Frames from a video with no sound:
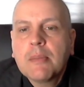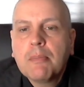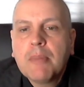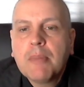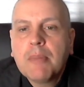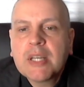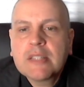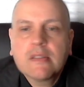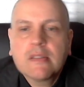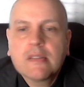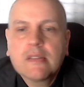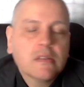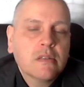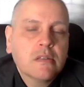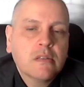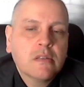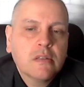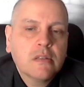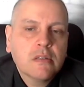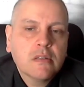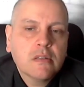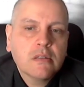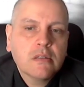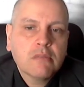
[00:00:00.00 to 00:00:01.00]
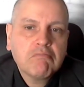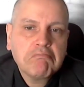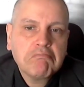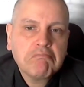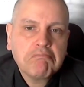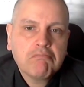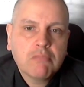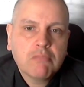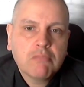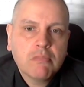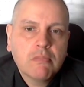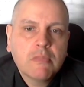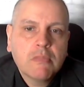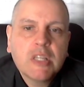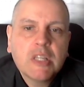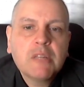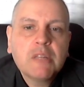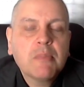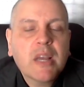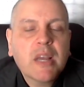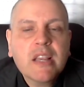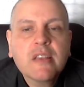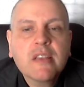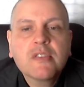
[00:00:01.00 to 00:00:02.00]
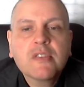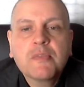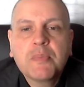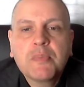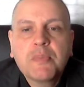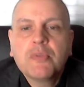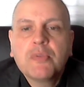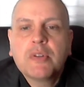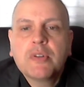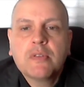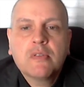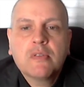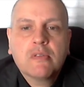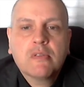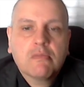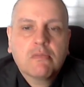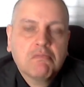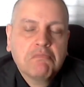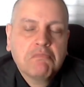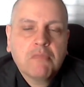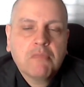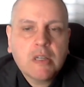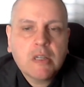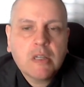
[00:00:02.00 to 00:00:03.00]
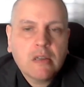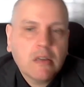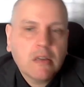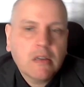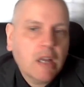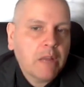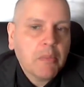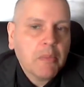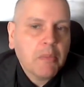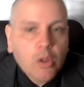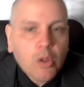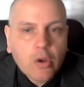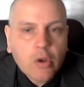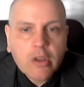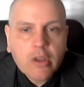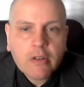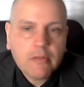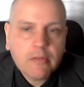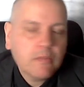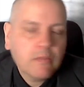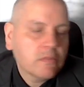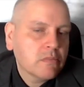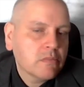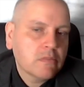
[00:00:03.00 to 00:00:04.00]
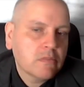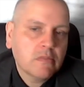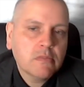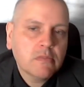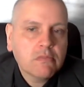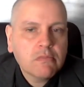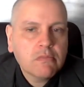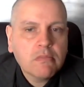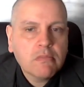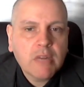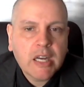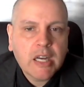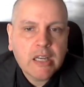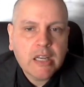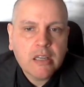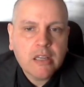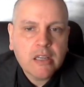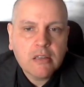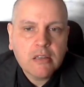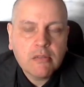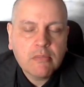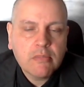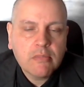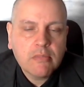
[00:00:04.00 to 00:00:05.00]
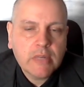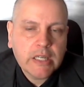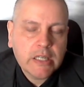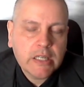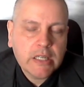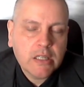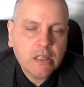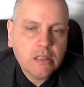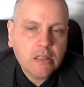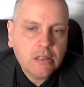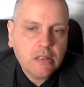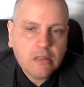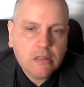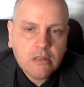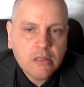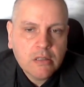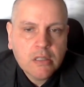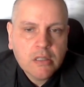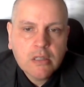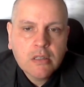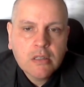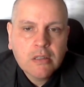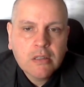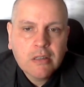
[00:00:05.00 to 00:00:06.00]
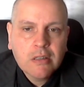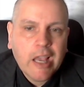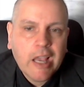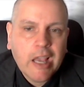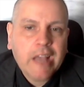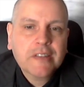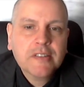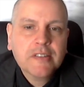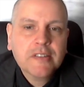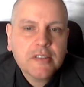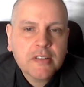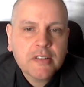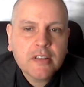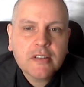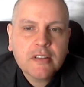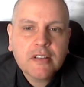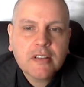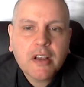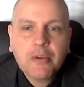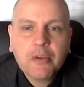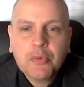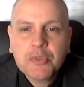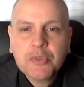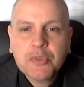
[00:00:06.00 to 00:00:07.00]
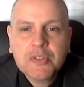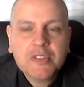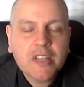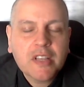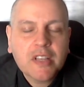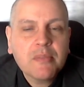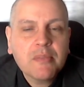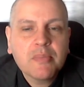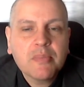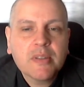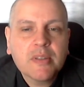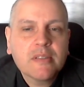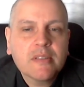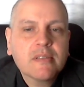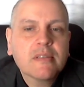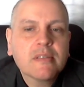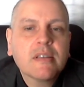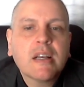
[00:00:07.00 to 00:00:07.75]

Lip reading: But in my experience, I'm a lawyer by accident, I would say, but